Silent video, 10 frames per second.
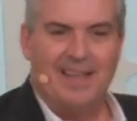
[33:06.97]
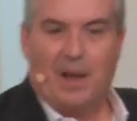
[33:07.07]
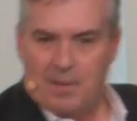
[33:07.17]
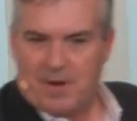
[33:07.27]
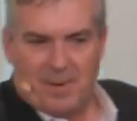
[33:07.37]

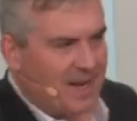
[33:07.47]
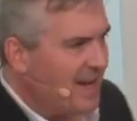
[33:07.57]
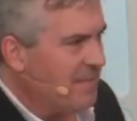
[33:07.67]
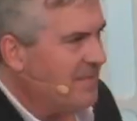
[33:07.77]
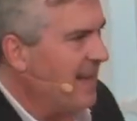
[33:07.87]
Come on
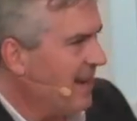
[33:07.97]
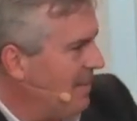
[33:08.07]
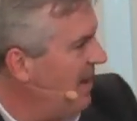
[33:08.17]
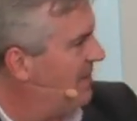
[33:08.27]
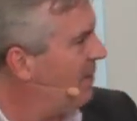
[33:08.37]
up. Yeah, come
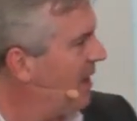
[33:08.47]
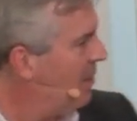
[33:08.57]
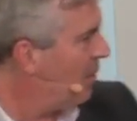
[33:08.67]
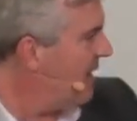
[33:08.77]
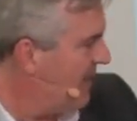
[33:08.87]
on up. There we go.
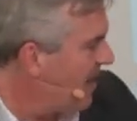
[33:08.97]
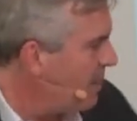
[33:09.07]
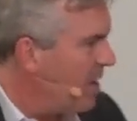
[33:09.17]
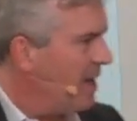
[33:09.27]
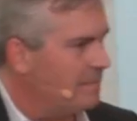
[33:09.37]
Great. Yeah, come
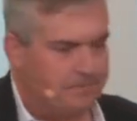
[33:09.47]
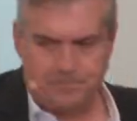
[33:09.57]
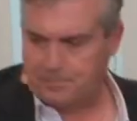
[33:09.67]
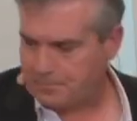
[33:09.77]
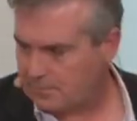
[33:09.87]
on up.
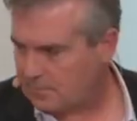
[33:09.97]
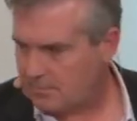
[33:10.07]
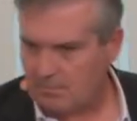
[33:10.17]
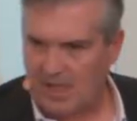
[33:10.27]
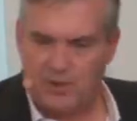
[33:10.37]

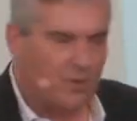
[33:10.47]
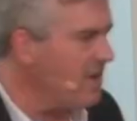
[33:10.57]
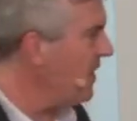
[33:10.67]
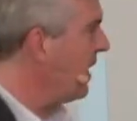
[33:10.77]
Terrific.